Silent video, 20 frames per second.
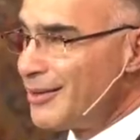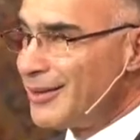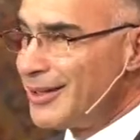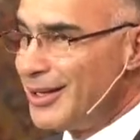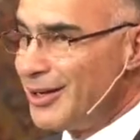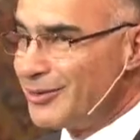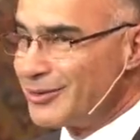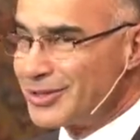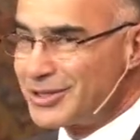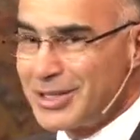you
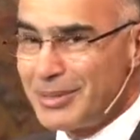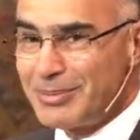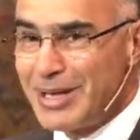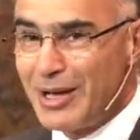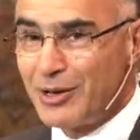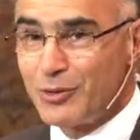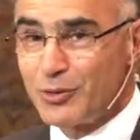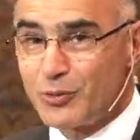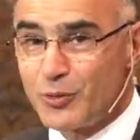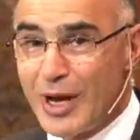know,
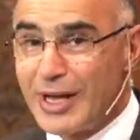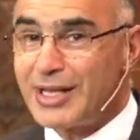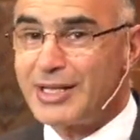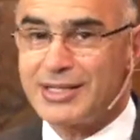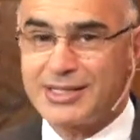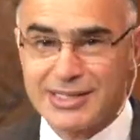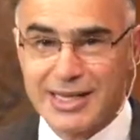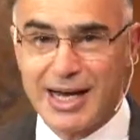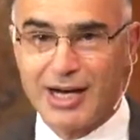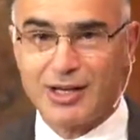somehow
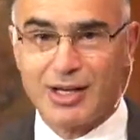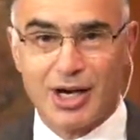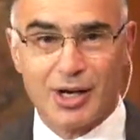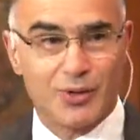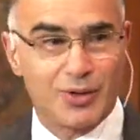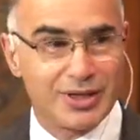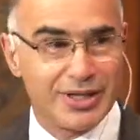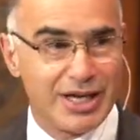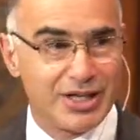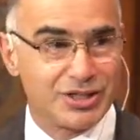reconcile our
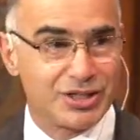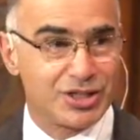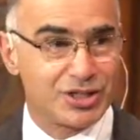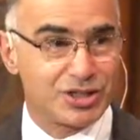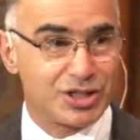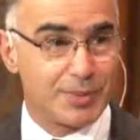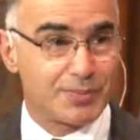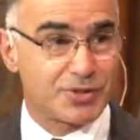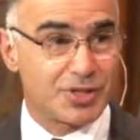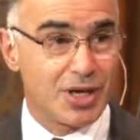
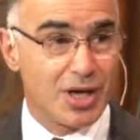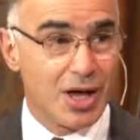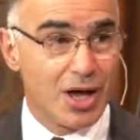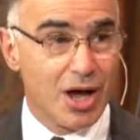relationships